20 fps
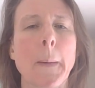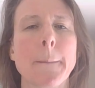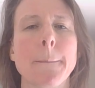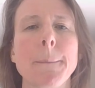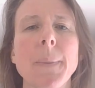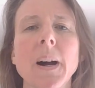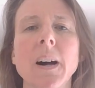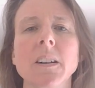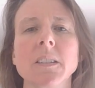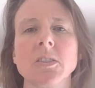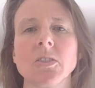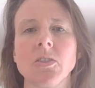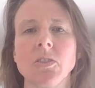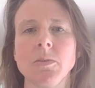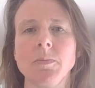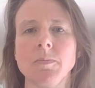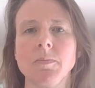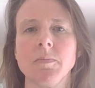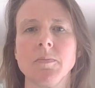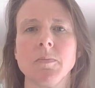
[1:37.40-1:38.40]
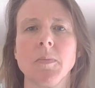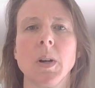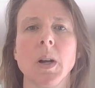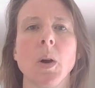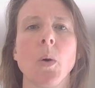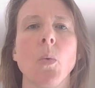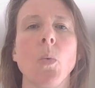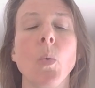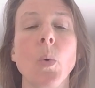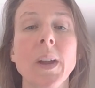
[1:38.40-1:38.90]
But
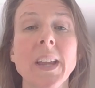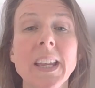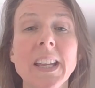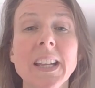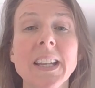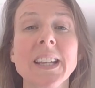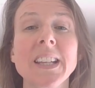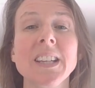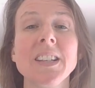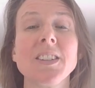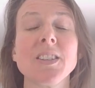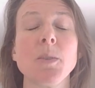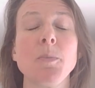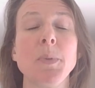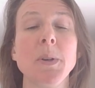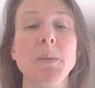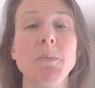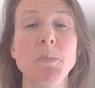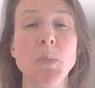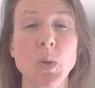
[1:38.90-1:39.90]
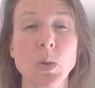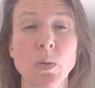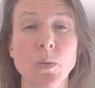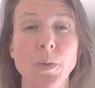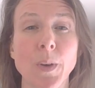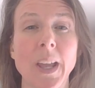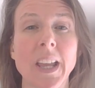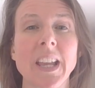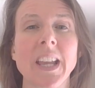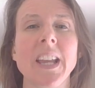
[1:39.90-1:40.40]
we need to be
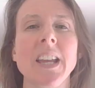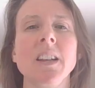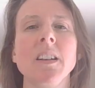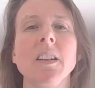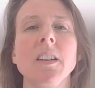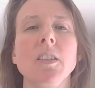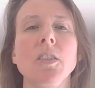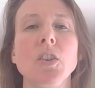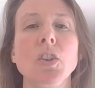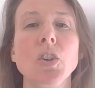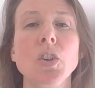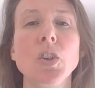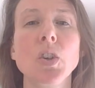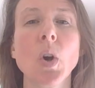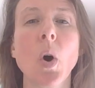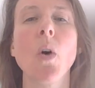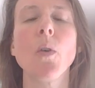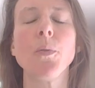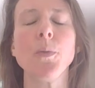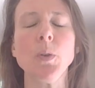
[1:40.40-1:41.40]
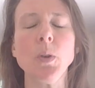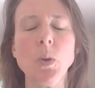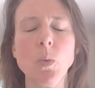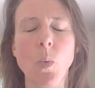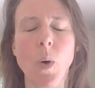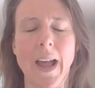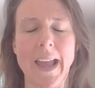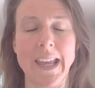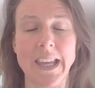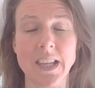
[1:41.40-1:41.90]
moving in novel
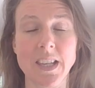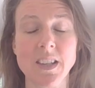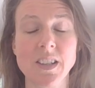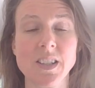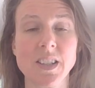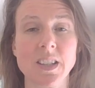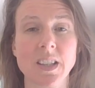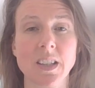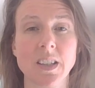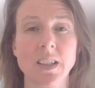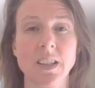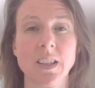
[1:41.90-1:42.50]
ways